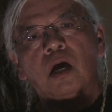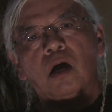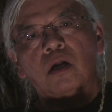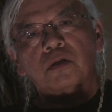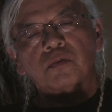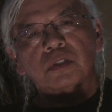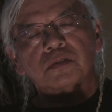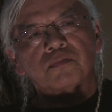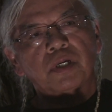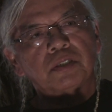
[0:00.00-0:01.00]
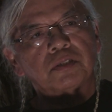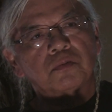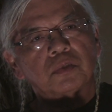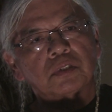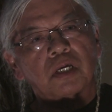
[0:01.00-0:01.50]
on the
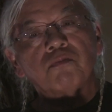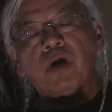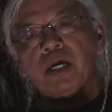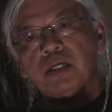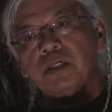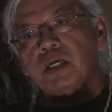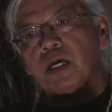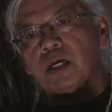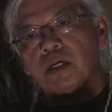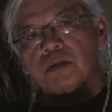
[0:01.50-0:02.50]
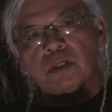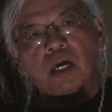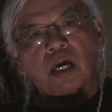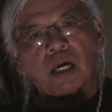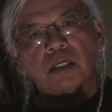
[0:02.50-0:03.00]
reservation, was I invited
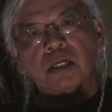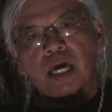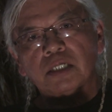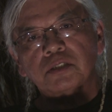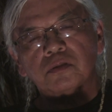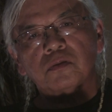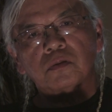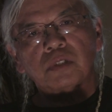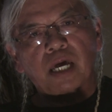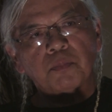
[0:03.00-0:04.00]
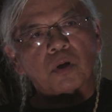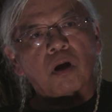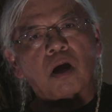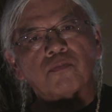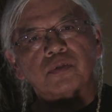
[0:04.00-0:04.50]
the National NAGPRA
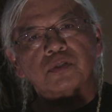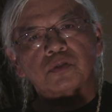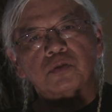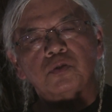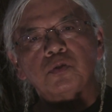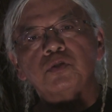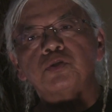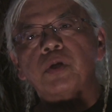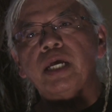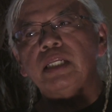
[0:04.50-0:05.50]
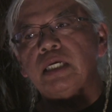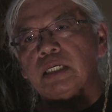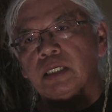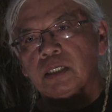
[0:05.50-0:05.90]
office to do training,